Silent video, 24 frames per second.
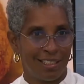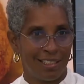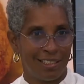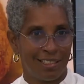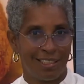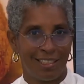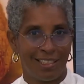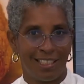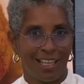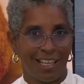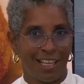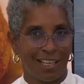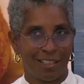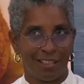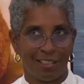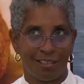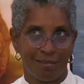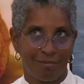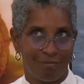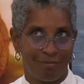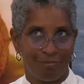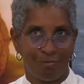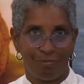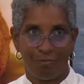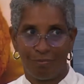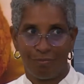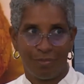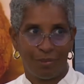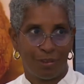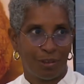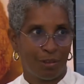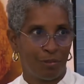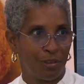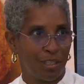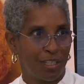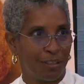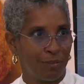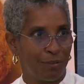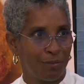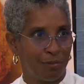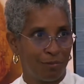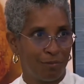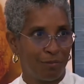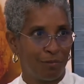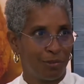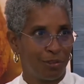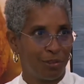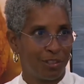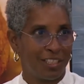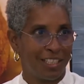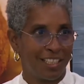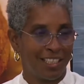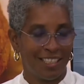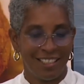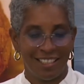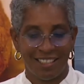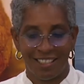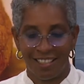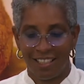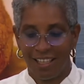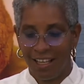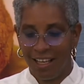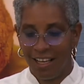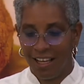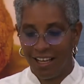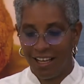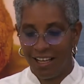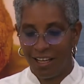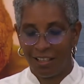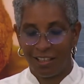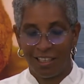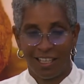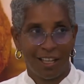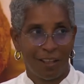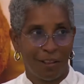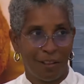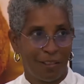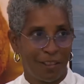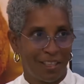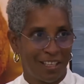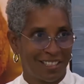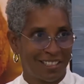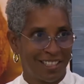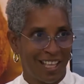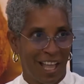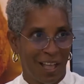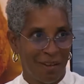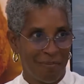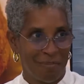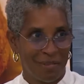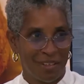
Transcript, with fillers: the next three four days. A lot of things happening.